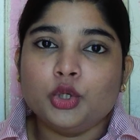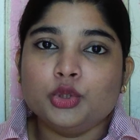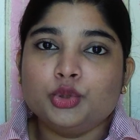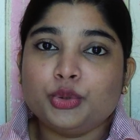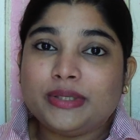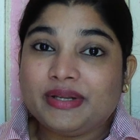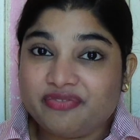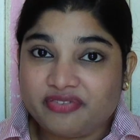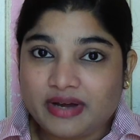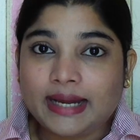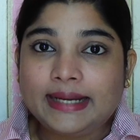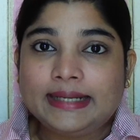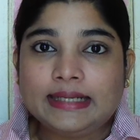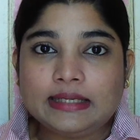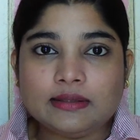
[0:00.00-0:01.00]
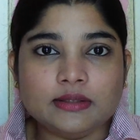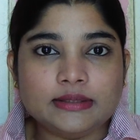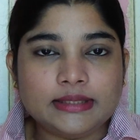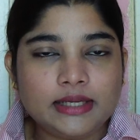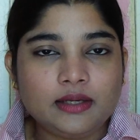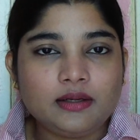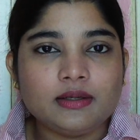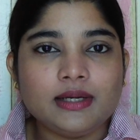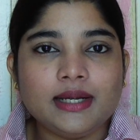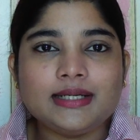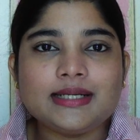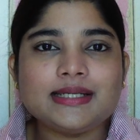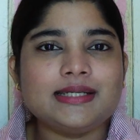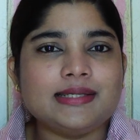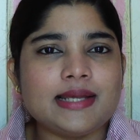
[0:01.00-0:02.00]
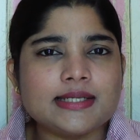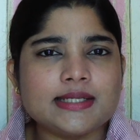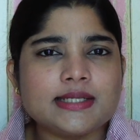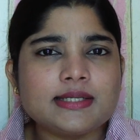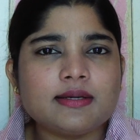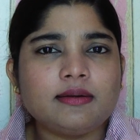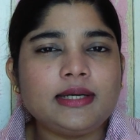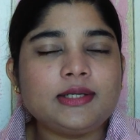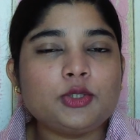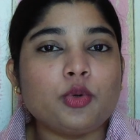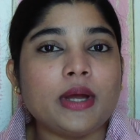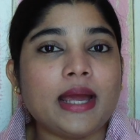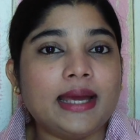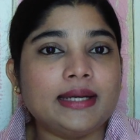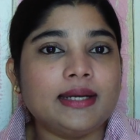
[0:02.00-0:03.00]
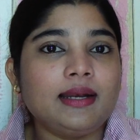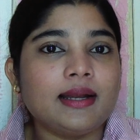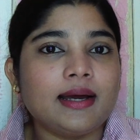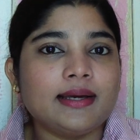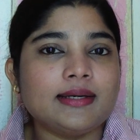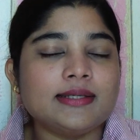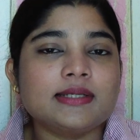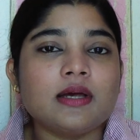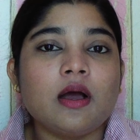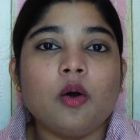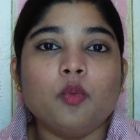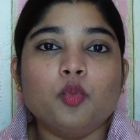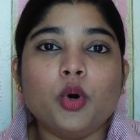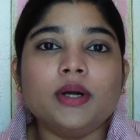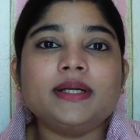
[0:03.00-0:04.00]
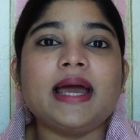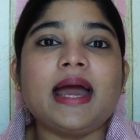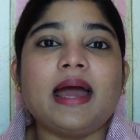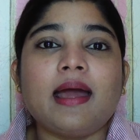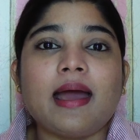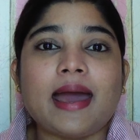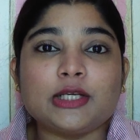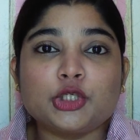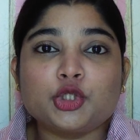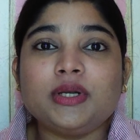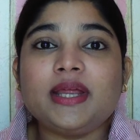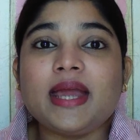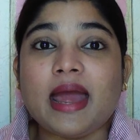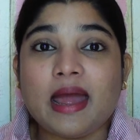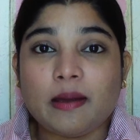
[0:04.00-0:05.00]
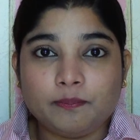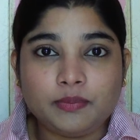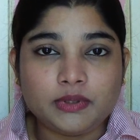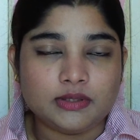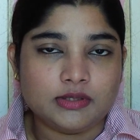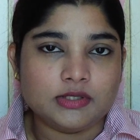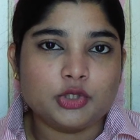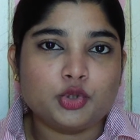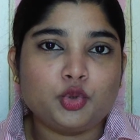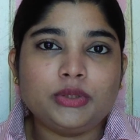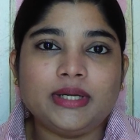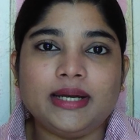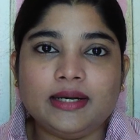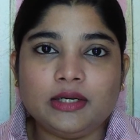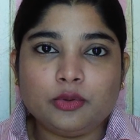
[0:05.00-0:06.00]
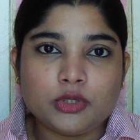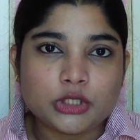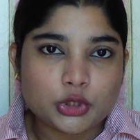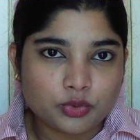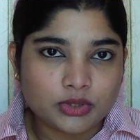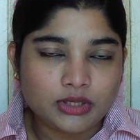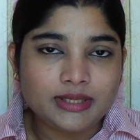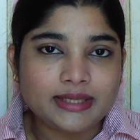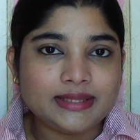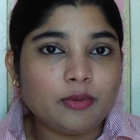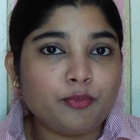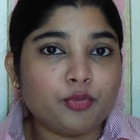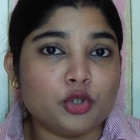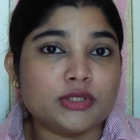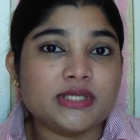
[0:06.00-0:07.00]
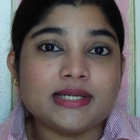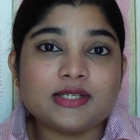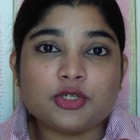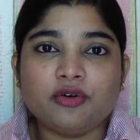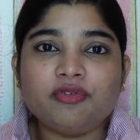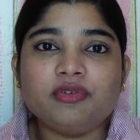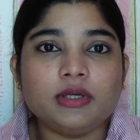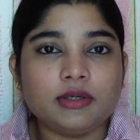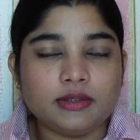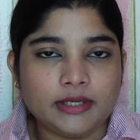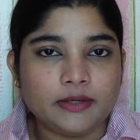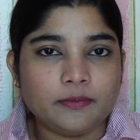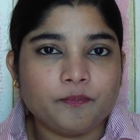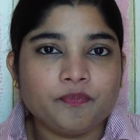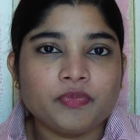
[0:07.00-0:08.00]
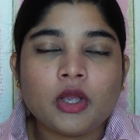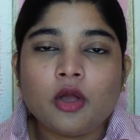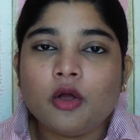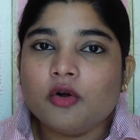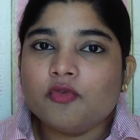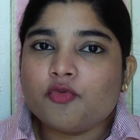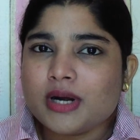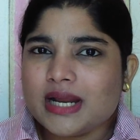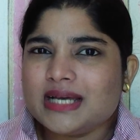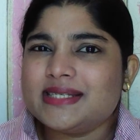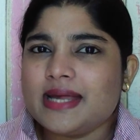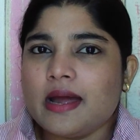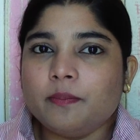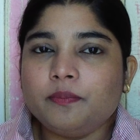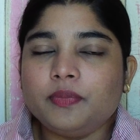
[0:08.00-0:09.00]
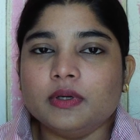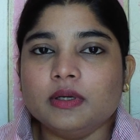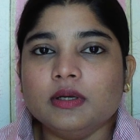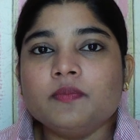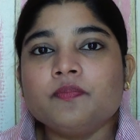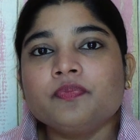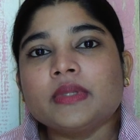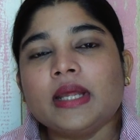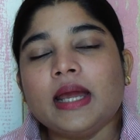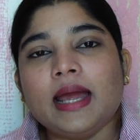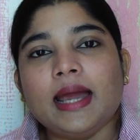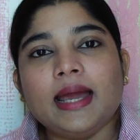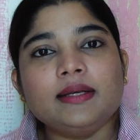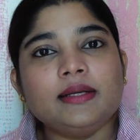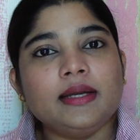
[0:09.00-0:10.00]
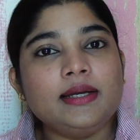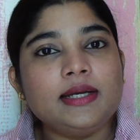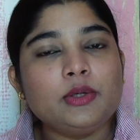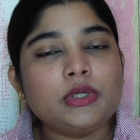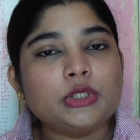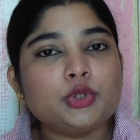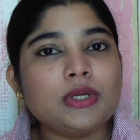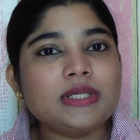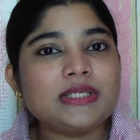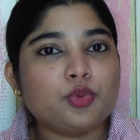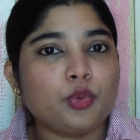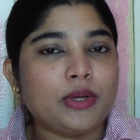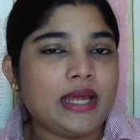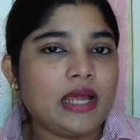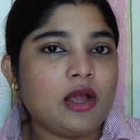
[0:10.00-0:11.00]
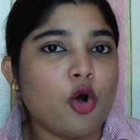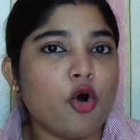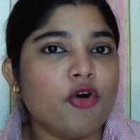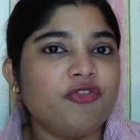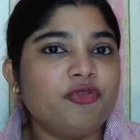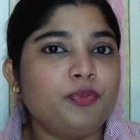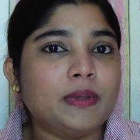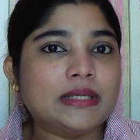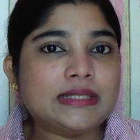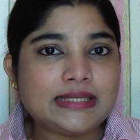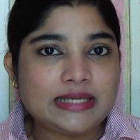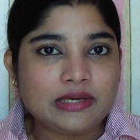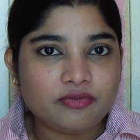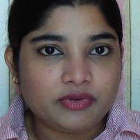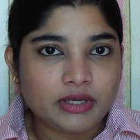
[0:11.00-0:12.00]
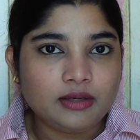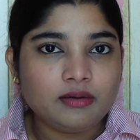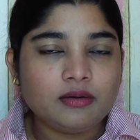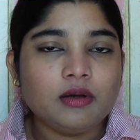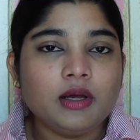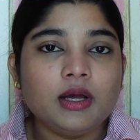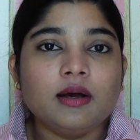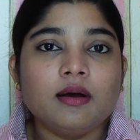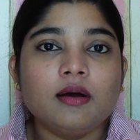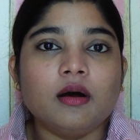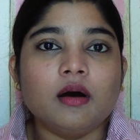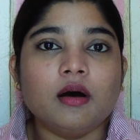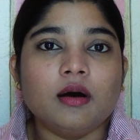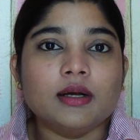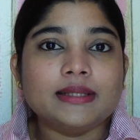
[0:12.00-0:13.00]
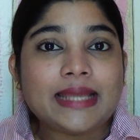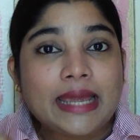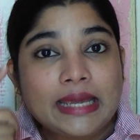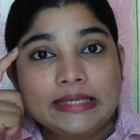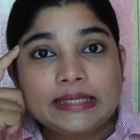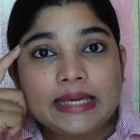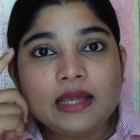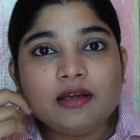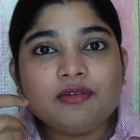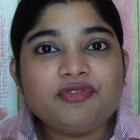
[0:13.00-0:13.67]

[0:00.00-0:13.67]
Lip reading: To define learning, it is necessary to analyze what actually happens to the individual in the process of learning. For example, an individual's way of perceiving, thinking,